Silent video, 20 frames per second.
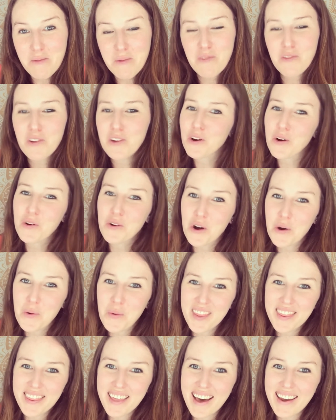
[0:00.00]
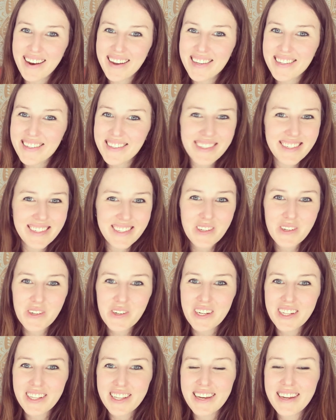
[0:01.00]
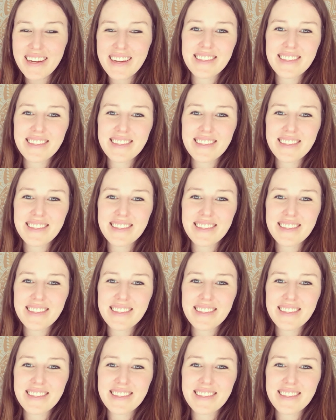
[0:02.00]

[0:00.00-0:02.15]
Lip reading: If you don't know what that is, just Google it.